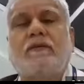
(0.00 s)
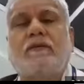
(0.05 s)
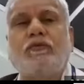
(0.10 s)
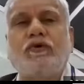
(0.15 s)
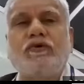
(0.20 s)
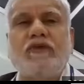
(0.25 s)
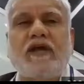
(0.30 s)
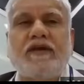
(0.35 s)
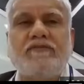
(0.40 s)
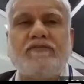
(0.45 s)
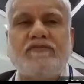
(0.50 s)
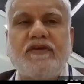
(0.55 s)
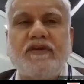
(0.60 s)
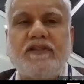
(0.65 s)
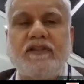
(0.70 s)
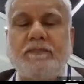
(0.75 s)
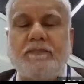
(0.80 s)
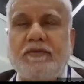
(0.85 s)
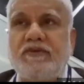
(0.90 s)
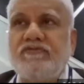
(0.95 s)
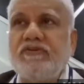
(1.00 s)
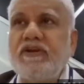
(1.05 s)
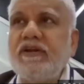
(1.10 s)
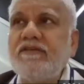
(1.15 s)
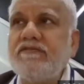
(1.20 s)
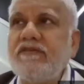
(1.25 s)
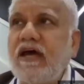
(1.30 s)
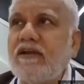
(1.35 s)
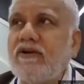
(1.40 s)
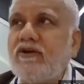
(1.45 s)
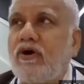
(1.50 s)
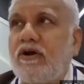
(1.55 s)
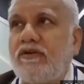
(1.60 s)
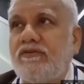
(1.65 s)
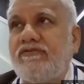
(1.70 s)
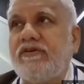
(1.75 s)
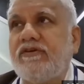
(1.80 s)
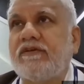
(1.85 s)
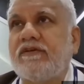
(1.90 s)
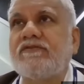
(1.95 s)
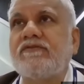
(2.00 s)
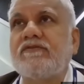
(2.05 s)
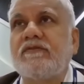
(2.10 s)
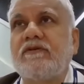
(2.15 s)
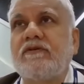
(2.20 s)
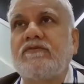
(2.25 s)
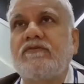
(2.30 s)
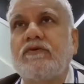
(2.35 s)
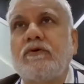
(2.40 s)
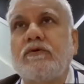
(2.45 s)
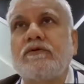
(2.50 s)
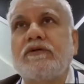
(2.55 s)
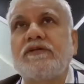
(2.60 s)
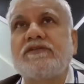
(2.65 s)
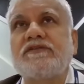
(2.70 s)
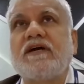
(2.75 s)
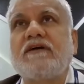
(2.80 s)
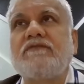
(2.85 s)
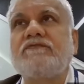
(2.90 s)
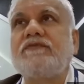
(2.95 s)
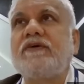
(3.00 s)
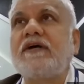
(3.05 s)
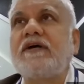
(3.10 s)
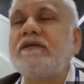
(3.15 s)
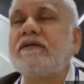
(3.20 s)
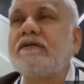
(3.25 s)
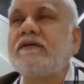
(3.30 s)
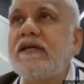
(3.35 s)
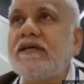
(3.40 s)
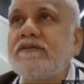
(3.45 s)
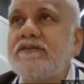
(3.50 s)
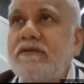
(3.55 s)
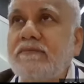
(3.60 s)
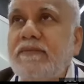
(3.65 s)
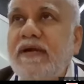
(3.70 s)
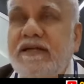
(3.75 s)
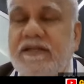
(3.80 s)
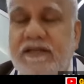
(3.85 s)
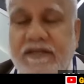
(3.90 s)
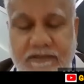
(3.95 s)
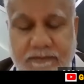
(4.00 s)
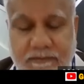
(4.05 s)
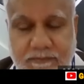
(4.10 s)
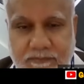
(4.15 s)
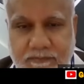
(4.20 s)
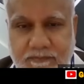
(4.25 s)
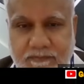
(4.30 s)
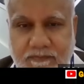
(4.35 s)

suppose I say the patient is unconscious. So discomfort doesn't matter.